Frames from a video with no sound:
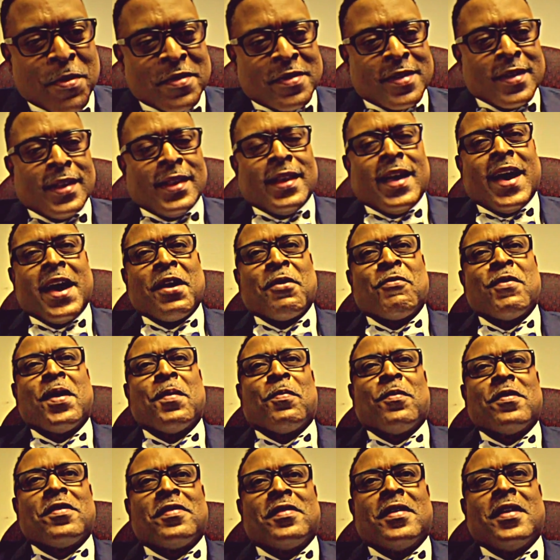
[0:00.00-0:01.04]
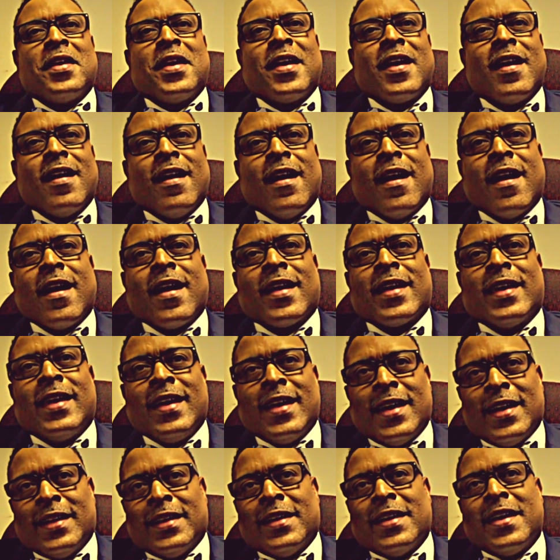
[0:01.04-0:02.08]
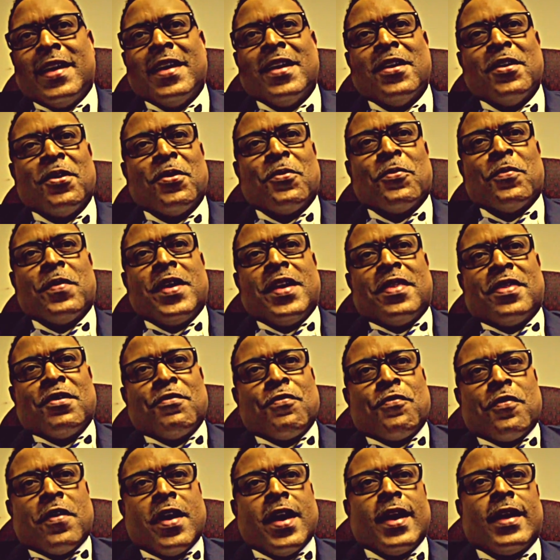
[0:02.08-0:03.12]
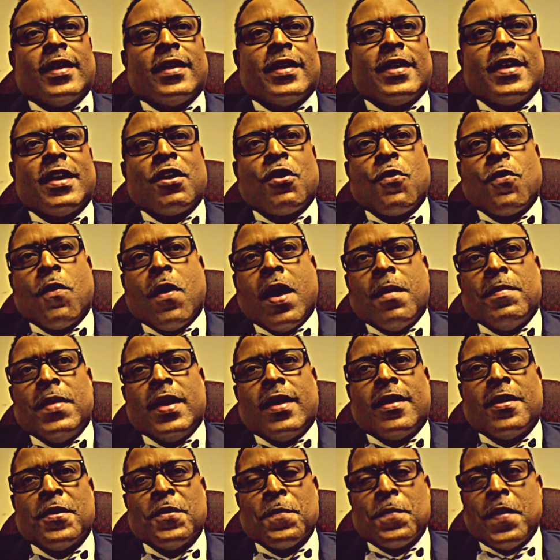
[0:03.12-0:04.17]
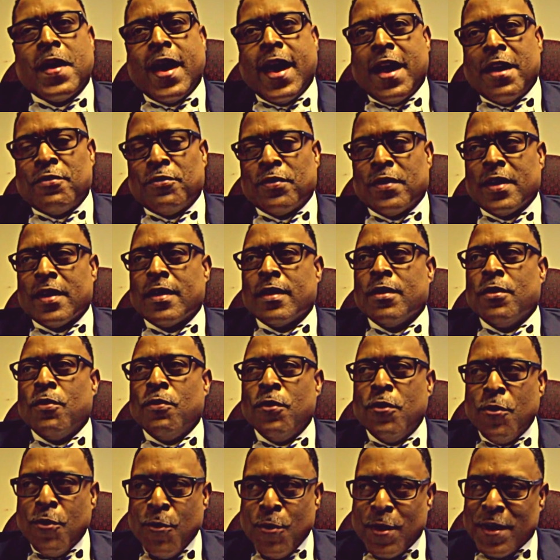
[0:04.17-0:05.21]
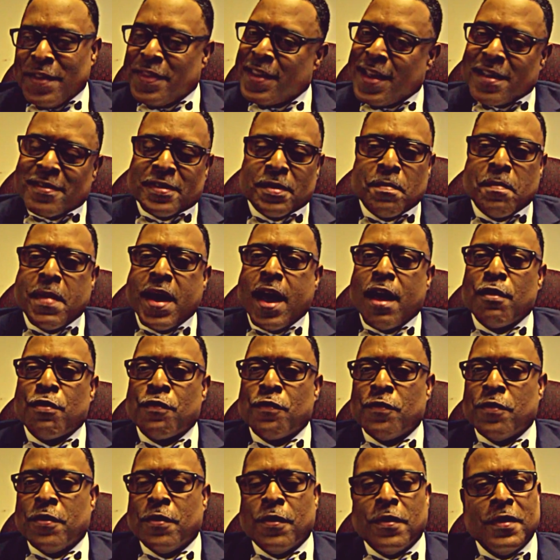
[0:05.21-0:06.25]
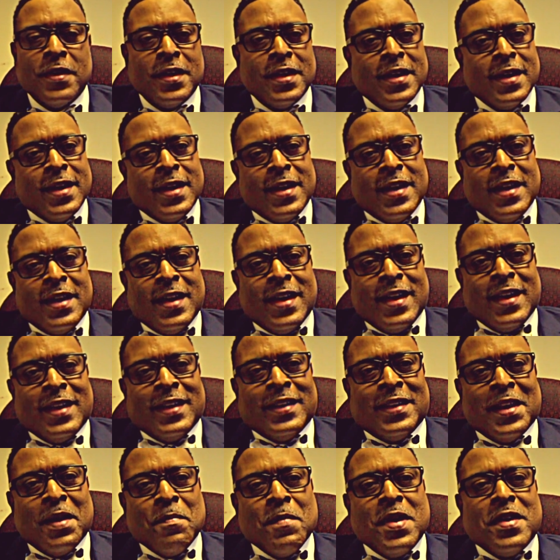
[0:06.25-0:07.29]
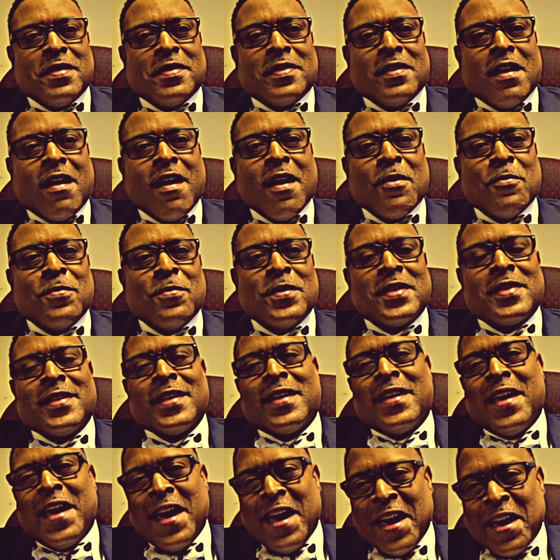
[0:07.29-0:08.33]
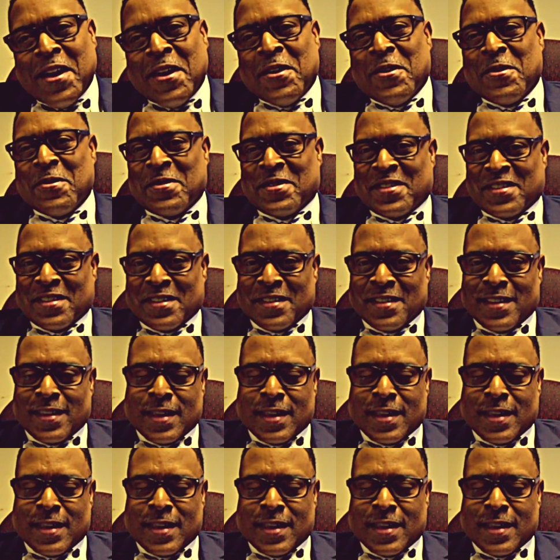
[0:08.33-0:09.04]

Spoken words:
was it like representing R. Kelly, Aretha Franklin, and Kwame Kilpatrick? Whew, that's a mouthful. Let me start with the Kales.